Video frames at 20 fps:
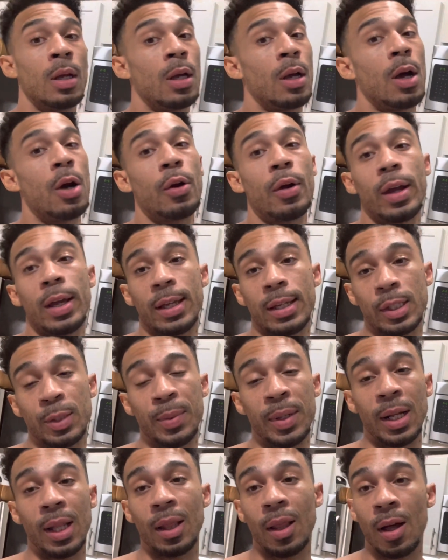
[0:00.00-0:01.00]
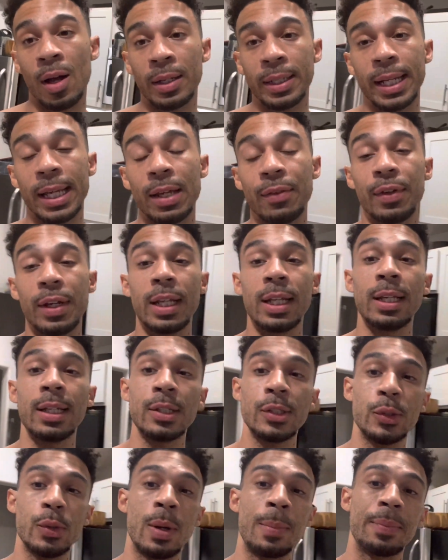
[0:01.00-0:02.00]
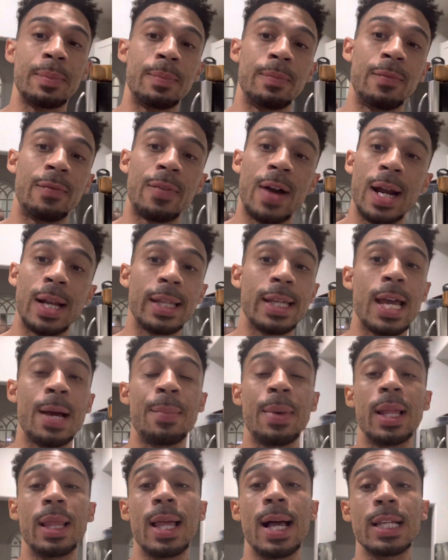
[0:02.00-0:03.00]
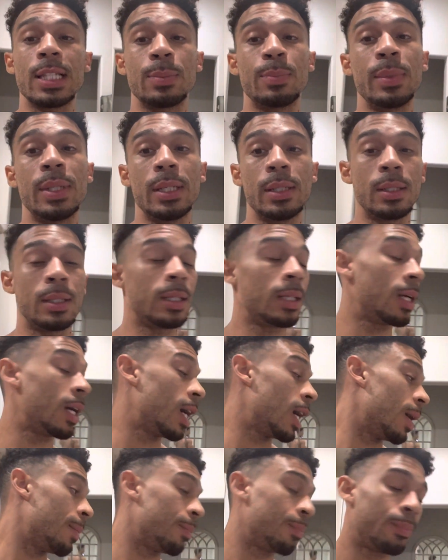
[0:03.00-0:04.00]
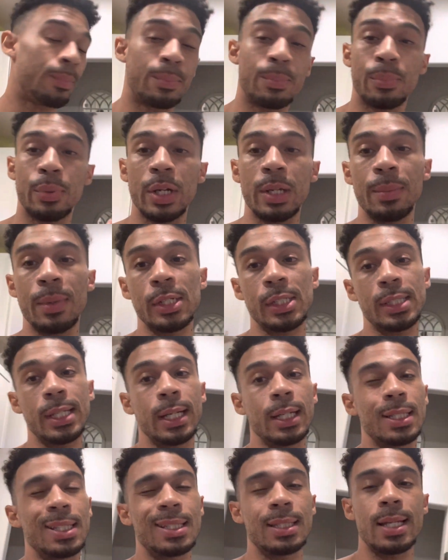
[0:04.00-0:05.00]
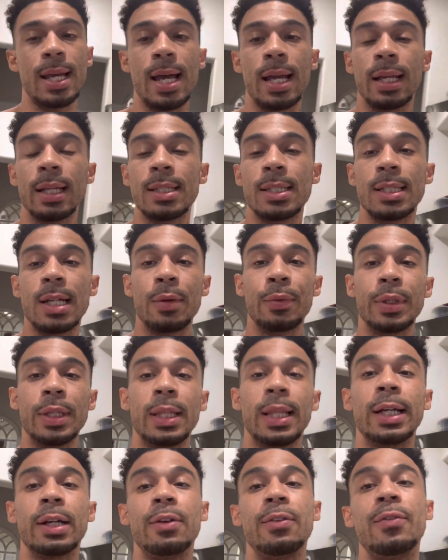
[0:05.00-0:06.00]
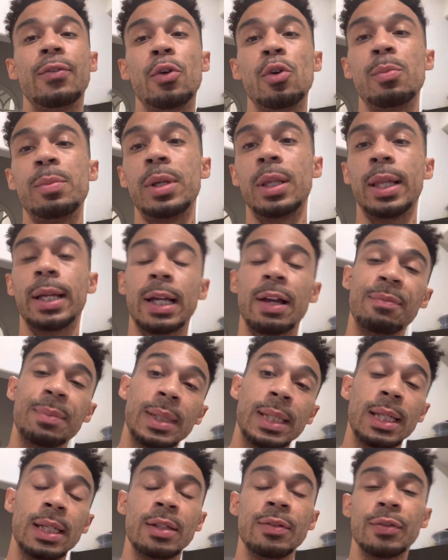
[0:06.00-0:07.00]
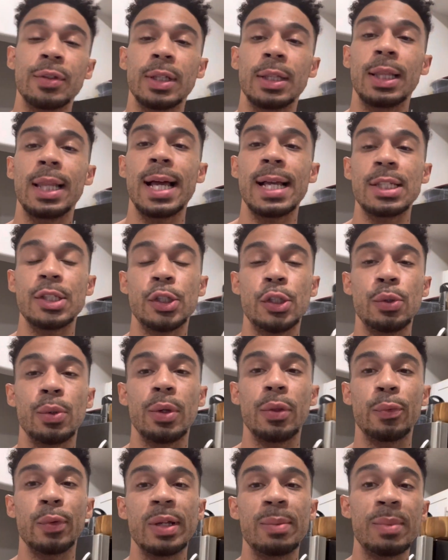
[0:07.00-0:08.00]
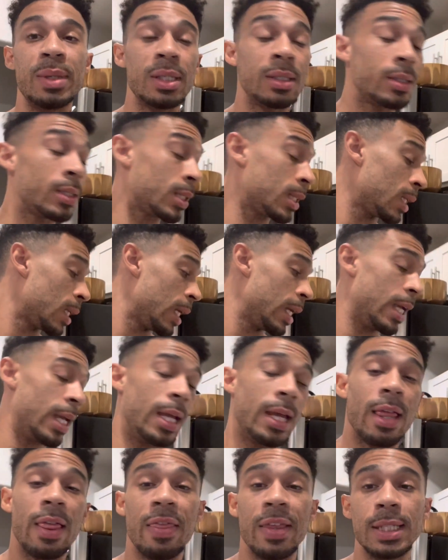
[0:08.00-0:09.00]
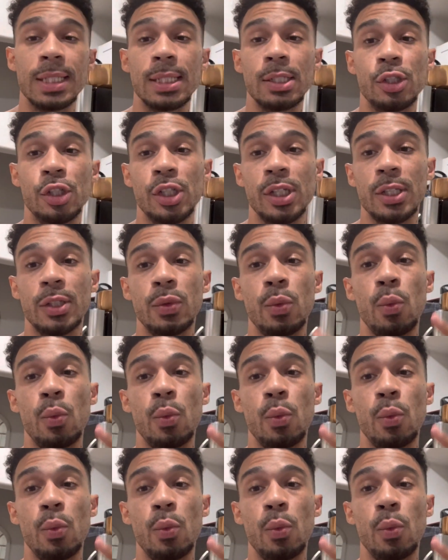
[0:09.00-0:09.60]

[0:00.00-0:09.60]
Okay, it's been a long day of eating, so I'm finally at my last meal. Pretty much like a snack. It's not really like a full meal like I've been eating for the last 2 or 3 meals. This is just